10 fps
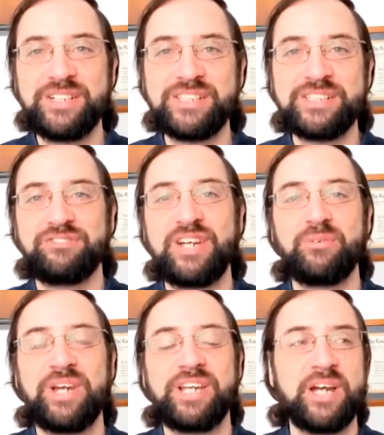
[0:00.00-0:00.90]
When does the
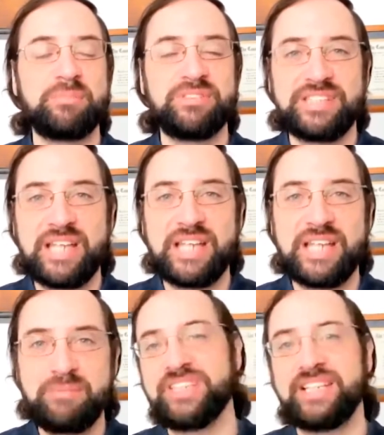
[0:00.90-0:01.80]
Fed wake up and
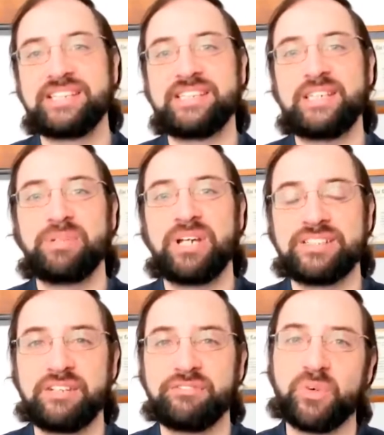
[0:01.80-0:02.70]
stop focusing on the
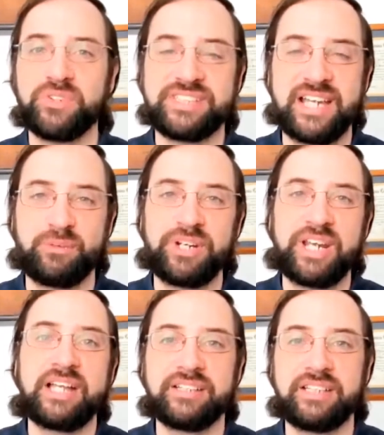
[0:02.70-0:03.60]
CPI and start focusing
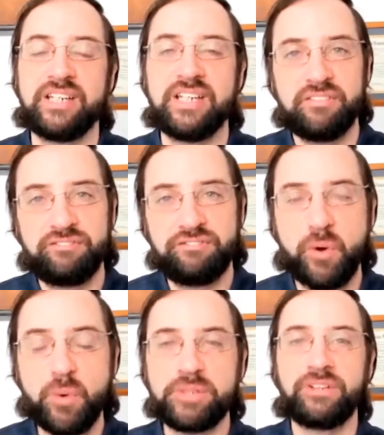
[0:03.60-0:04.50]
on reality,
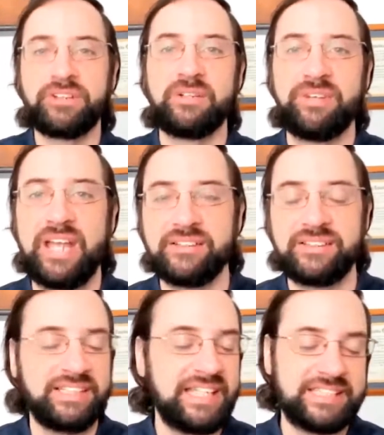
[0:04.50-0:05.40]
forward-looking
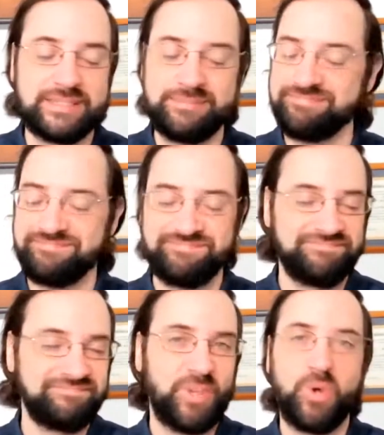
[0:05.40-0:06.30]
reality? And that's,
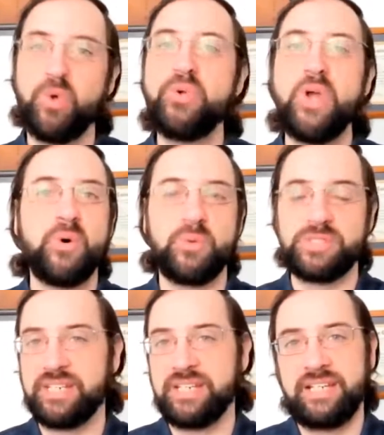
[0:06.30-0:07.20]
who
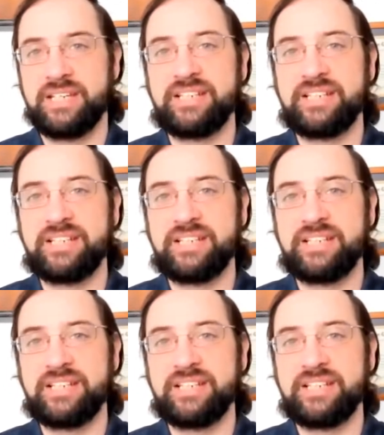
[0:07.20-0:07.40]
knows?